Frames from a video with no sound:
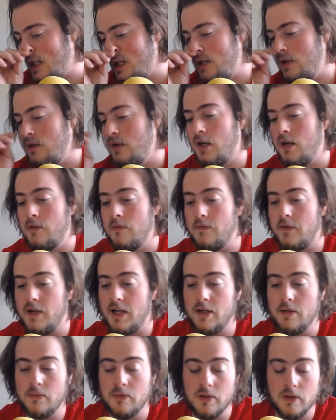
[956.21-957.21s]
I don't know how
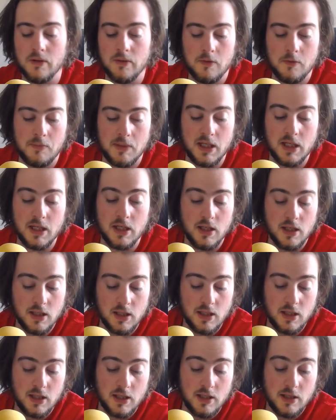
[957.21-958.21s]
valuable it would be,
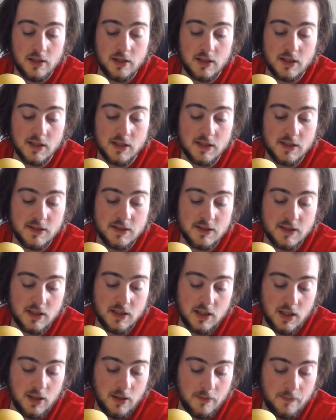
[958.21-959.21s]
because
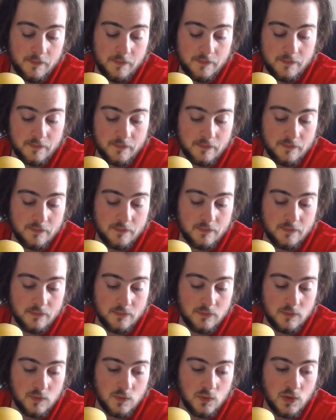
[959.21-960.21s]

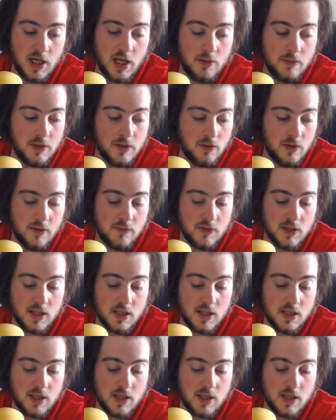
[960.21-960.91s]
right now we don't have a